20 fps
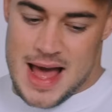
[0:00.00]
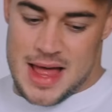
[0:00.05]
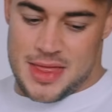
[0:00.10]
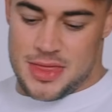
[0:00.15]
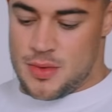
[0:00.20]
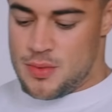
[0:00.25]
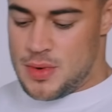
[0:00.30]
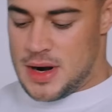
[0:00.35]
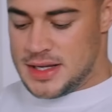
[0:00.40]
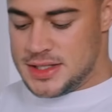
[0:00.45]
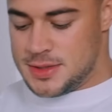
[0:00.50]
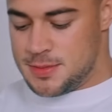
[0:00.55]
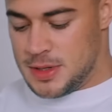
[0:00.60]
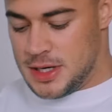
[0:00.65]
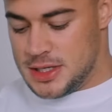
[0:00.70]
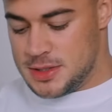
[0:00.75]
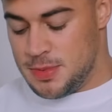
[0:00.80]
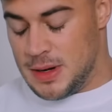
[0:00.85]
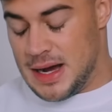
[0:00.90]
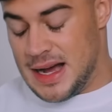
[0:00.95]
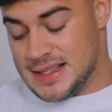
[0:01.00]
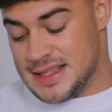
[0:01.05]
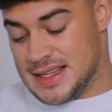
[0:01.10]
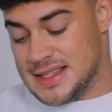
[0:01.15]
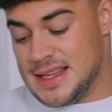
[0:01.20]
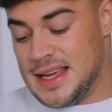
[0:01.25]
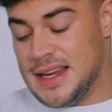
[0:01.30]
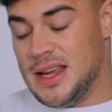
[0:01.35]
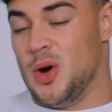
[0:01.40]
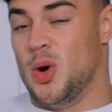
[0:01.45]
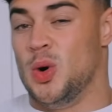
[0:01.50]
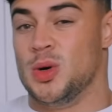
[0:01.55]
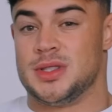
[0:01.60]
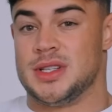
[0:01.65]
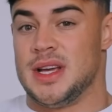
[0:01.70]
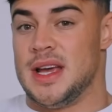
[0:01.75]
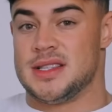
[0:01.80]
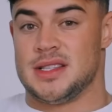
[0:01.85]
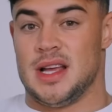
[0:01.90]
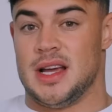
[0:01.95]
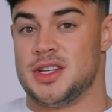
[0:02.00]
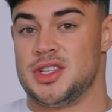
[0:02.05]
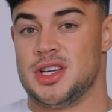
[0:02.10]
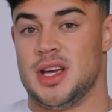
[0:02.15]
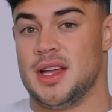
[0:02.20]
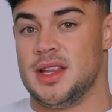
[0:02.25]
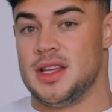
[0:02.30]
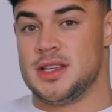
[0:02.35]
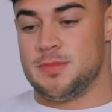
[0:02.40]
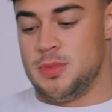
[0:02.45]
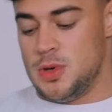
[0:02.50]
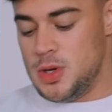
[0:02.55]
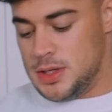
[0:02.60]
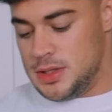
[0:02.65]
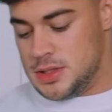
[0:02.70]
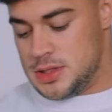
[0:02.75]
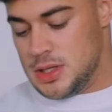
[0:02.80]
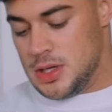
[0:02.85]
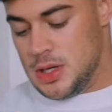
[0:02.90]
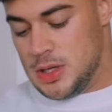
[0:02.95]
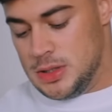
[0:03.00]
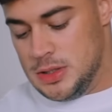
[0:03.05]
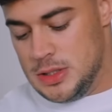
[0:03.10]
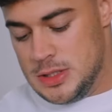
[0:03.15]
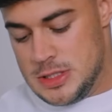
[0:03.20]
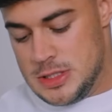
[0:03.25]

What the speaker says: and the raspberries. But as I said, it all tastes like shit at this point, so